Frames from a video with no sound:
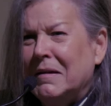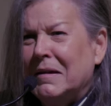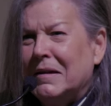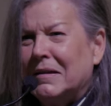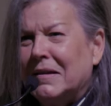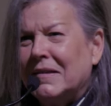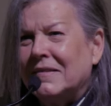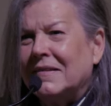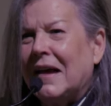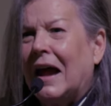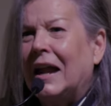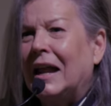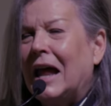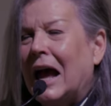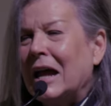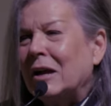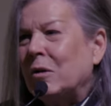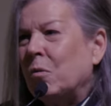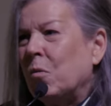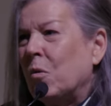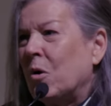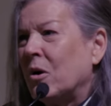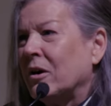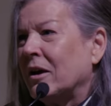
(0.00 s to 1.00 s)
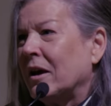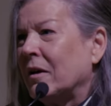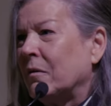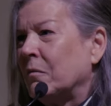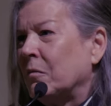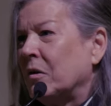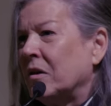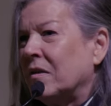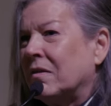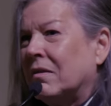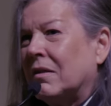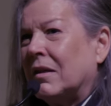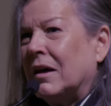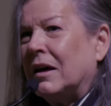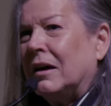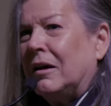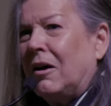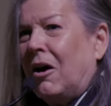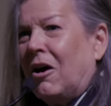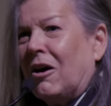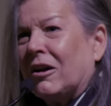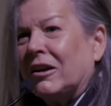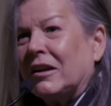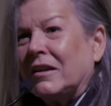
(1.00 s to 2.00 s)
because I like working with
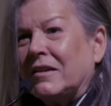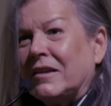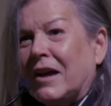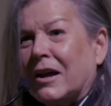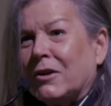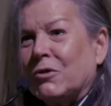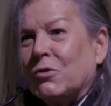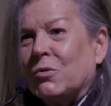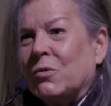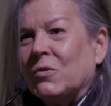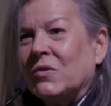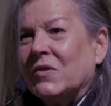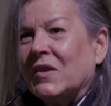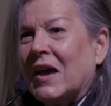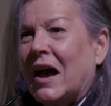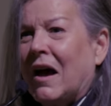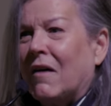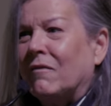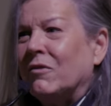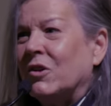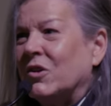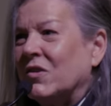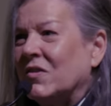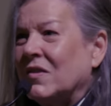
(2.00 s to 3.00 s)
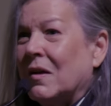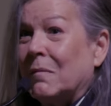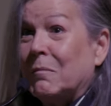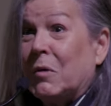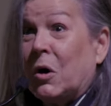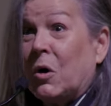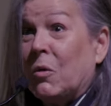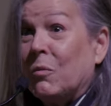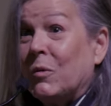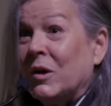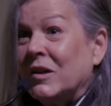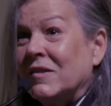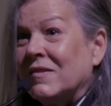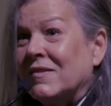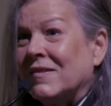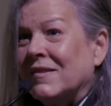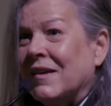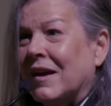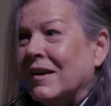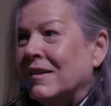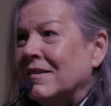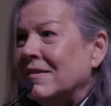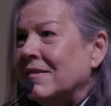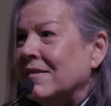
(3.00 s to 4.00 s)
uh, architectural salvage, so I'm always
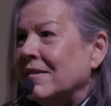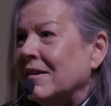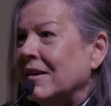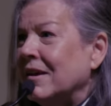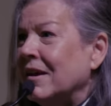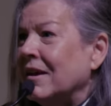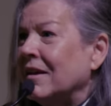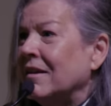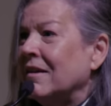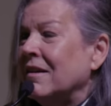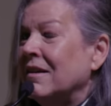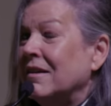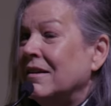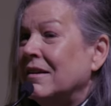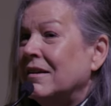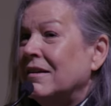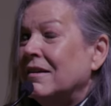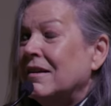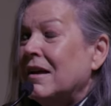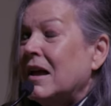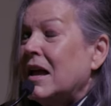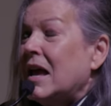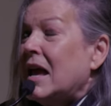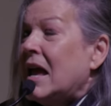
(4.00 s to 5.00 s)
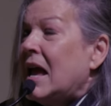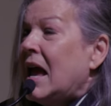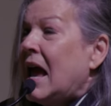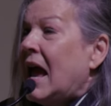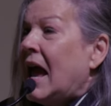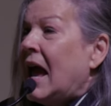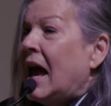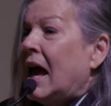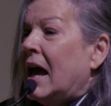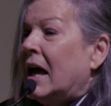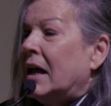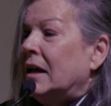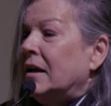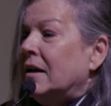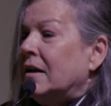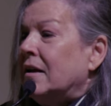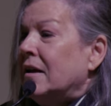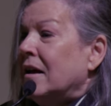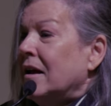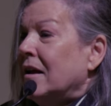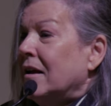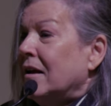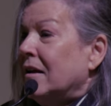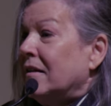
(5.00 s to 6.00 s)
sightseeing.
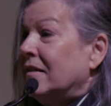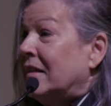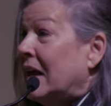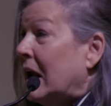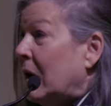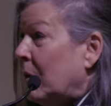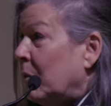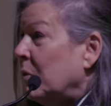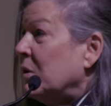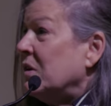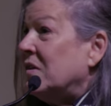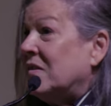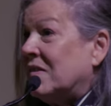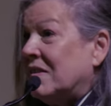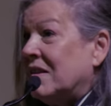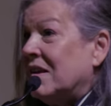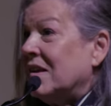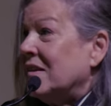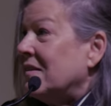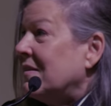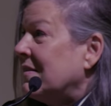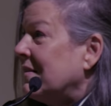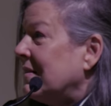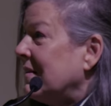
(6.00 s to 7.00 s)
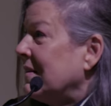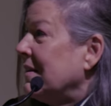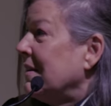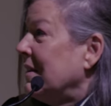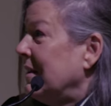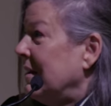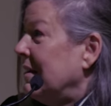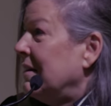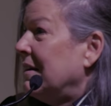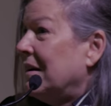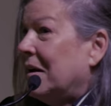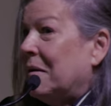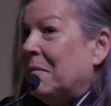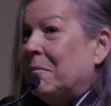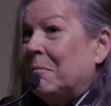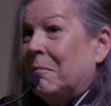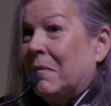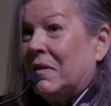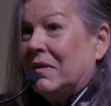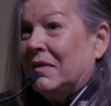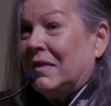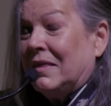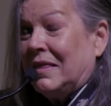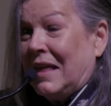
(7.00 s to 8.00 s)
And there was this,
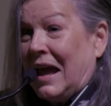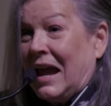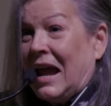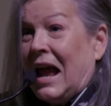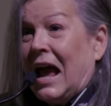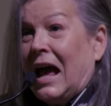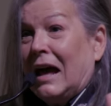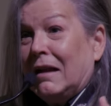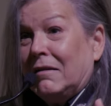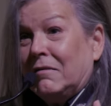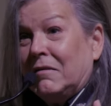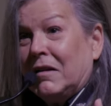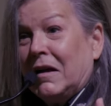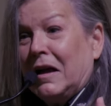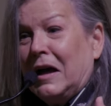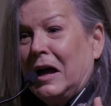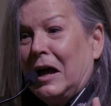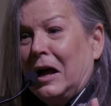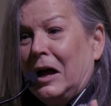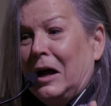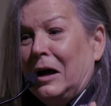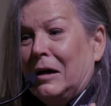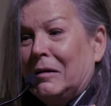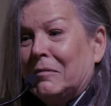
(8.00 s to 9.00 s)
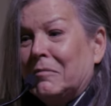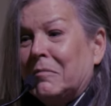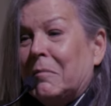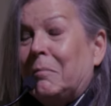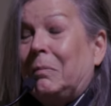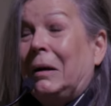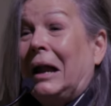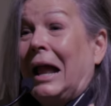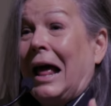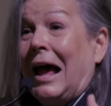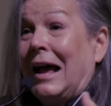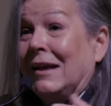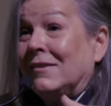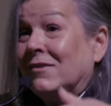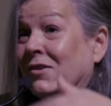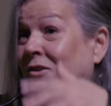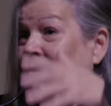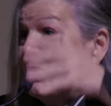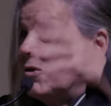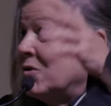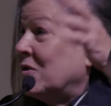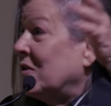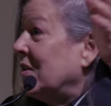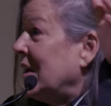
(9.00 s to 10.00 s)
they had uh,
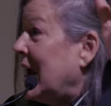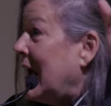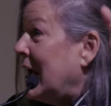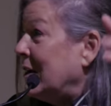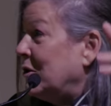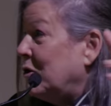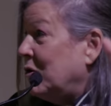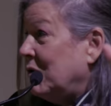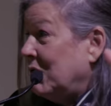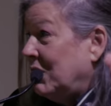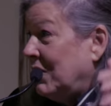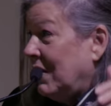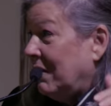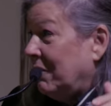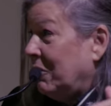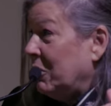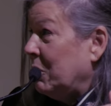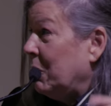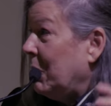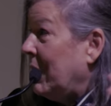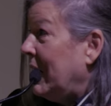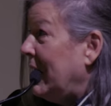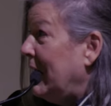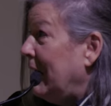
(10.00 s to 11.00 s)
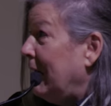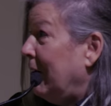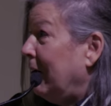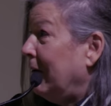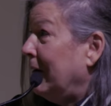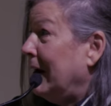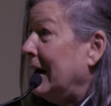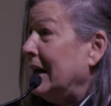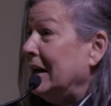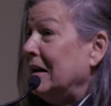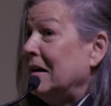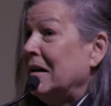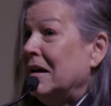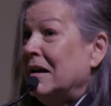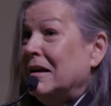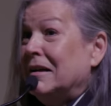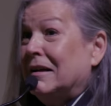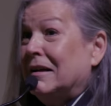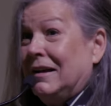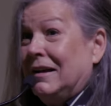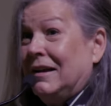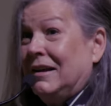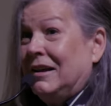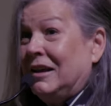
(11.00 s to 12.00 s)
plaster statues everywhere, and,
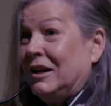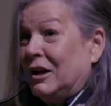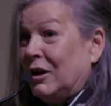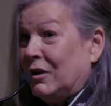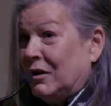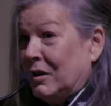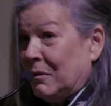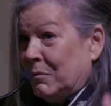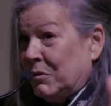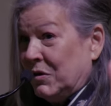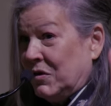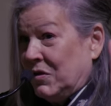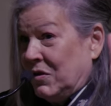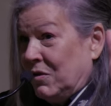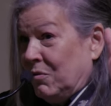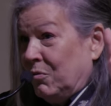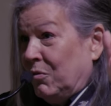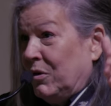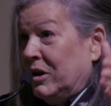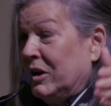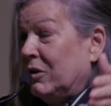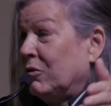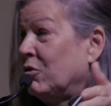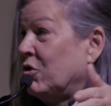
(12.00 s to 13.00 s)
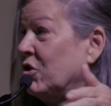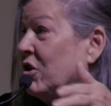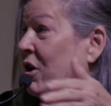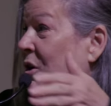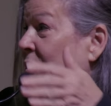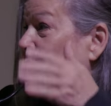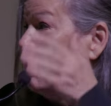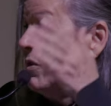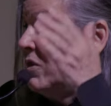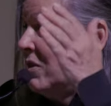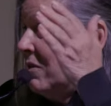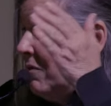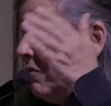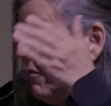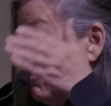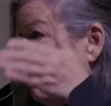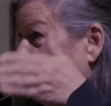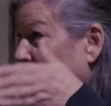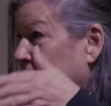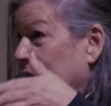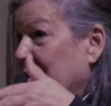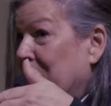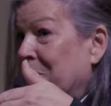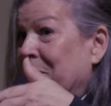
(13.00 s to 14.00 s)
you know, there was the real Joseph, the
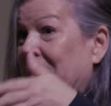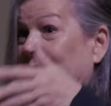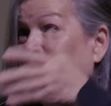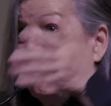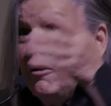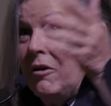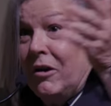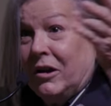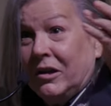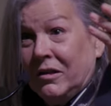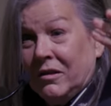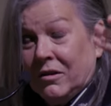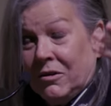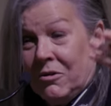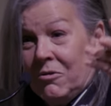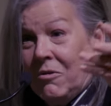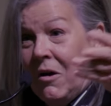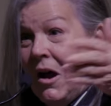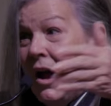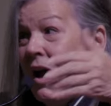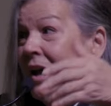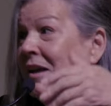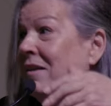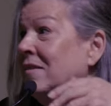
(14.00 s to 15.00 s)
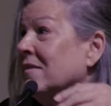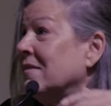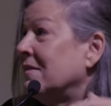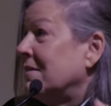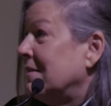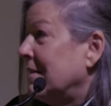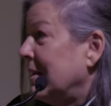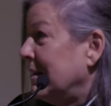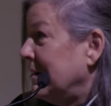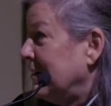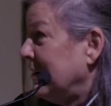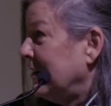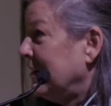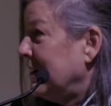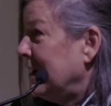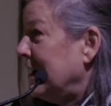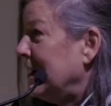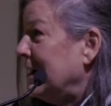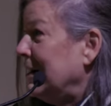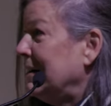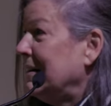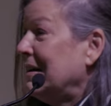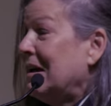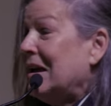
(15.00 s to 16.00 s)
real Mary, the Christ, and,
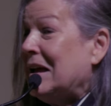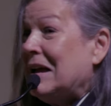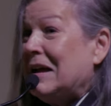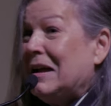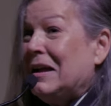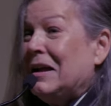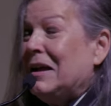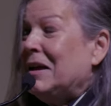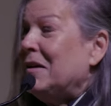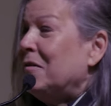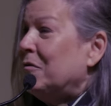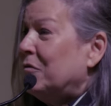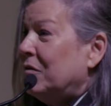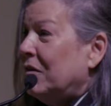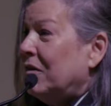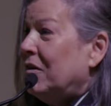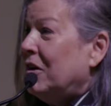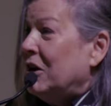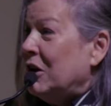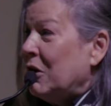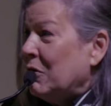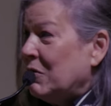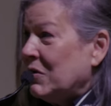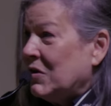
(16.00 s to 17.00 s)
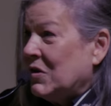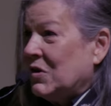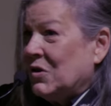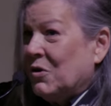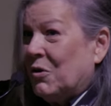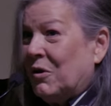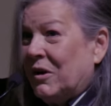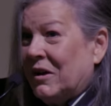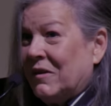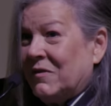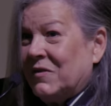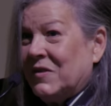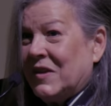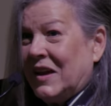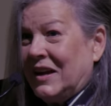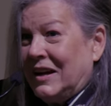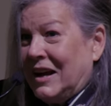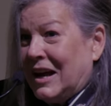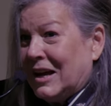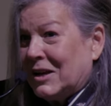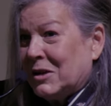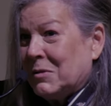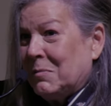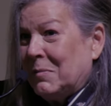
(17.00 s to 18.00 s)
uh, you know the story of
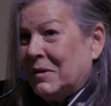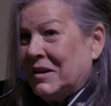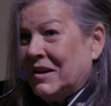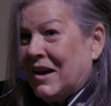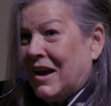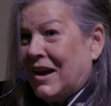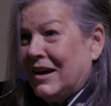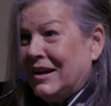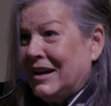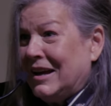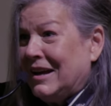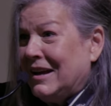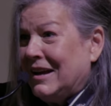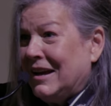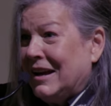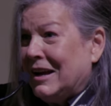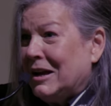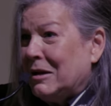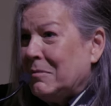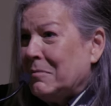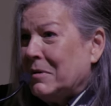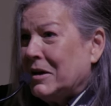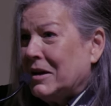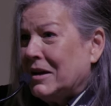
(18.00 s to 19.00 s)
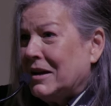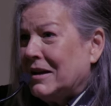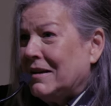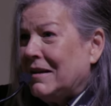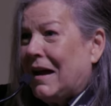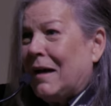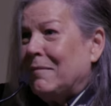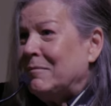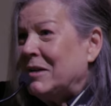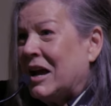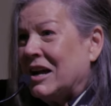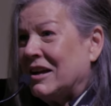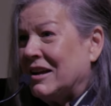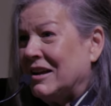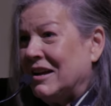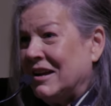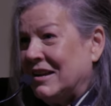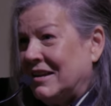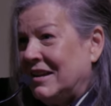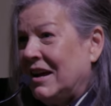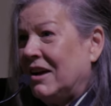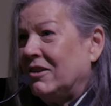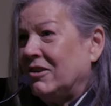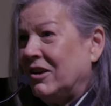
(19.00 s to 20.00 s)
St. Expedite? Anybody? I'm not going
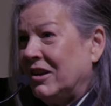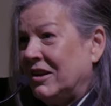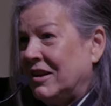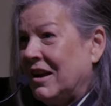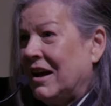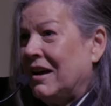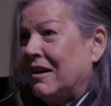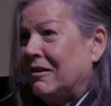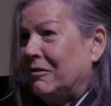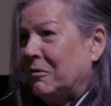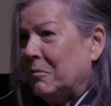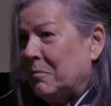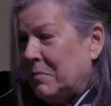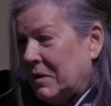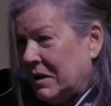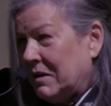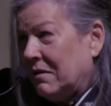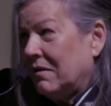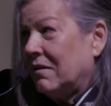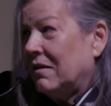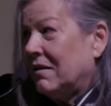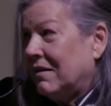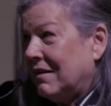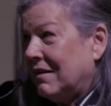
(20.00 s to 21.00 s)
to tell you now, but